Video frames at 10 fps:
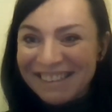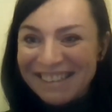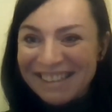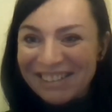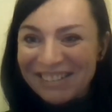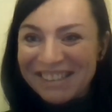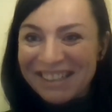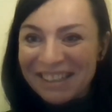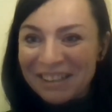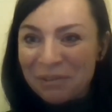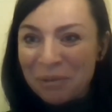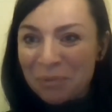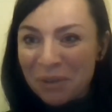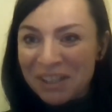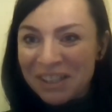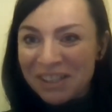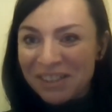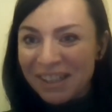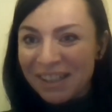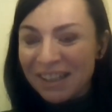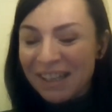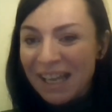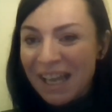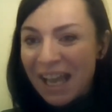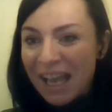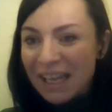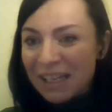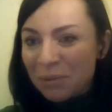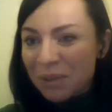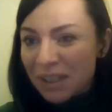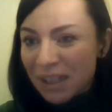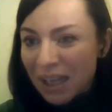So there's a lot of appreciation there. Anyone?